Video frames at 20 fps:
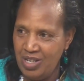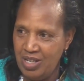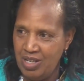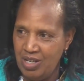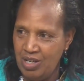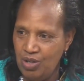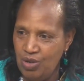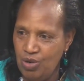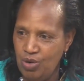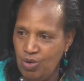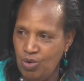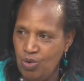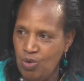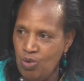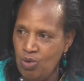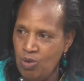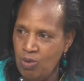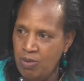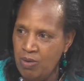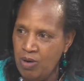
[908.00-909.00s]

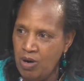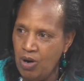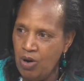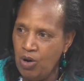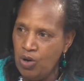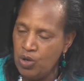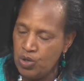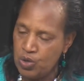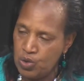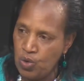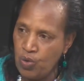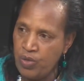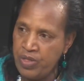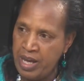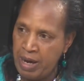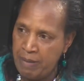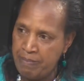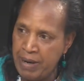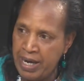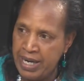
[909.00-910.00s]
who also
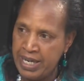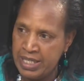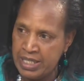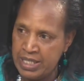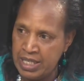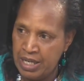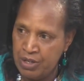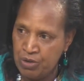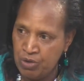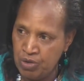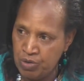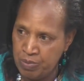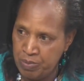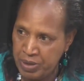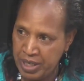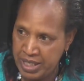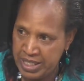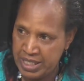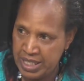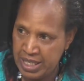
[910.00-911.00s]
their parents are not
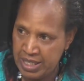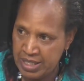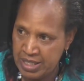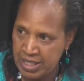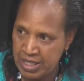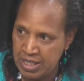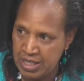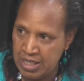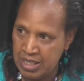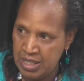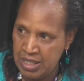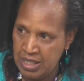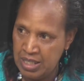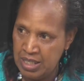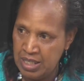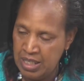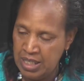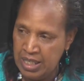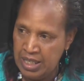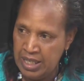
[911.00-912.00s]
present.
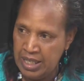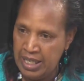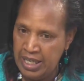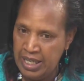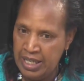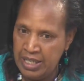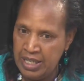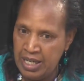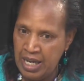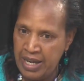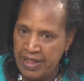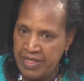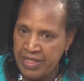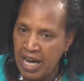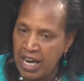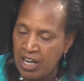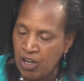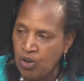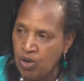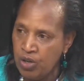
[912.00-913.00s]
And I
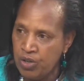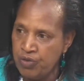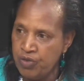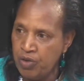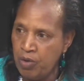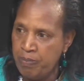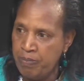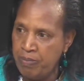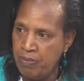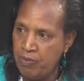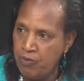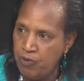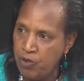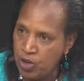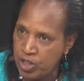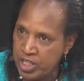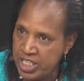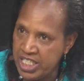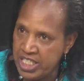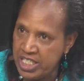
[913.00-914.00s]
thank God for
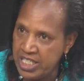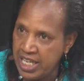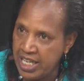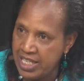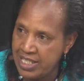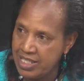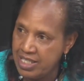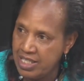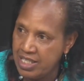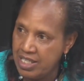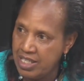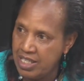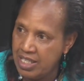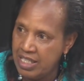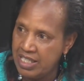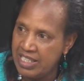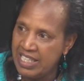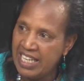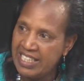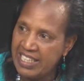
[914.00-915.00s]
teachers
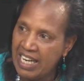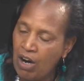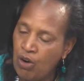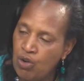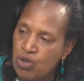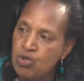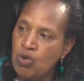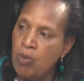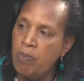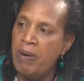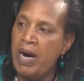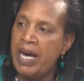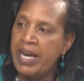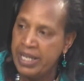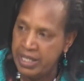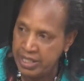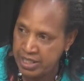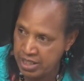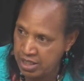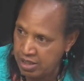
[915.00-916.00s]
that are also
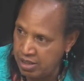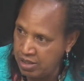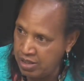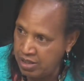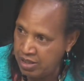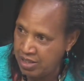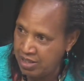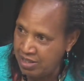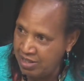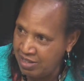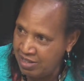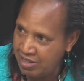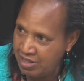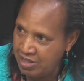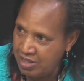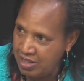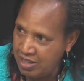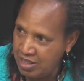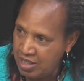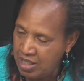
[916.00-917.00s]
parents,
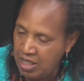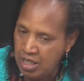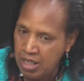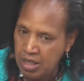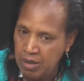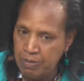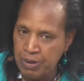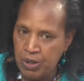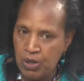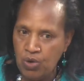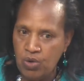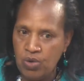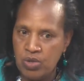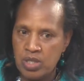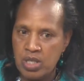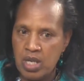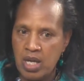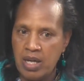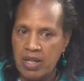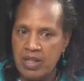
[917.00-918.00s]

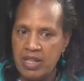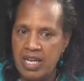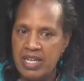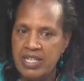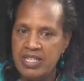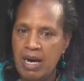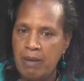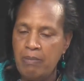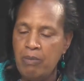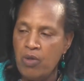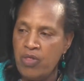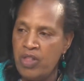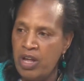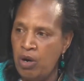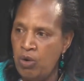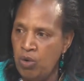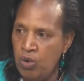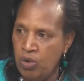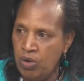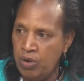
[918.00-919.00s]
because they double the
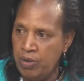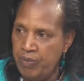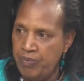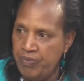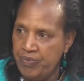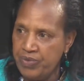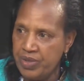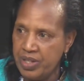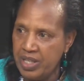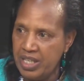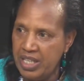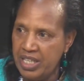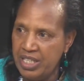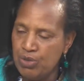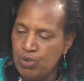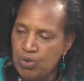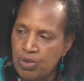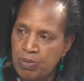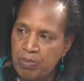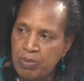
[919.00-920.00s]
role. It
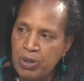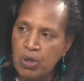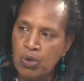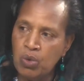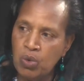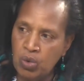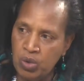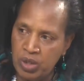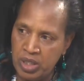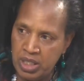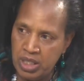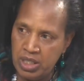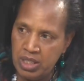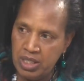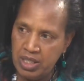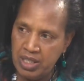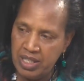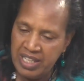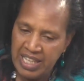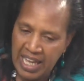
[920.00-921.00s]
would be good.
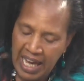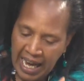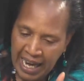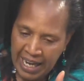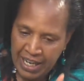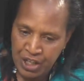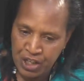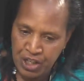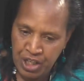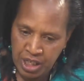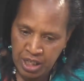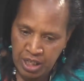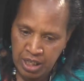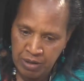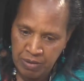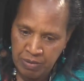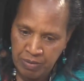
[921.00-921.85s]
The ideal